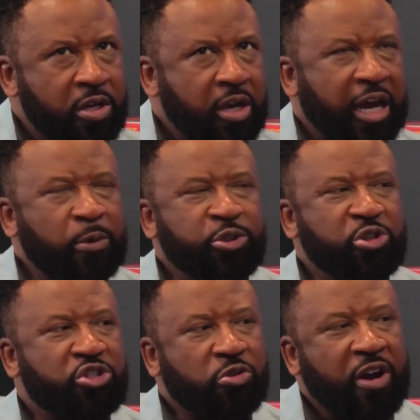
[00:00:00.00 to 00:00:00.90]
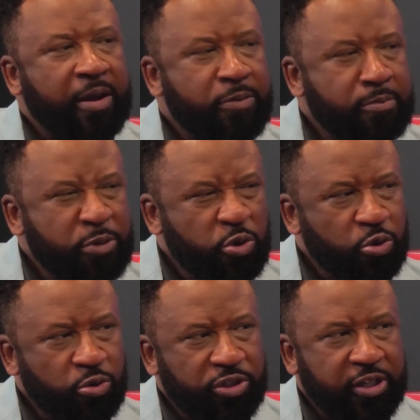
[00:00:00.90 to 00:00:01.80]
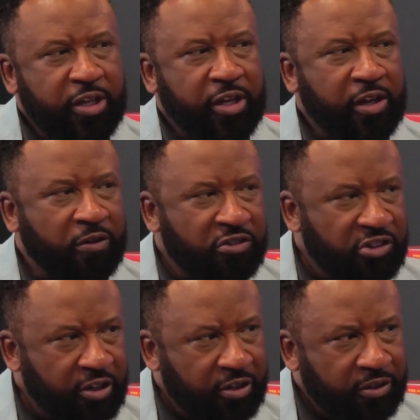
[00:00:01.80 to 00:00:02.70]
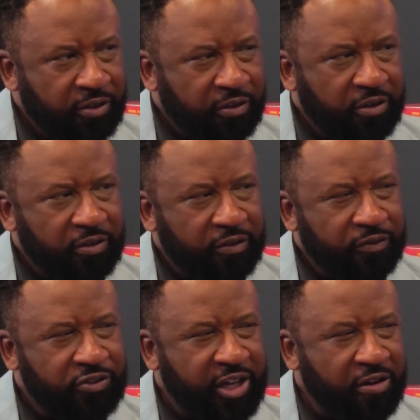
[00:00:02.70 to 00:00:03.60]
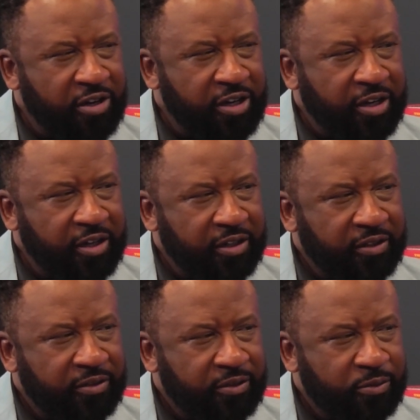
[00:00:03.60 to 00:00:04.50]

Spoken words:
How would you describe the mood and the energy Saturday night? Yeah.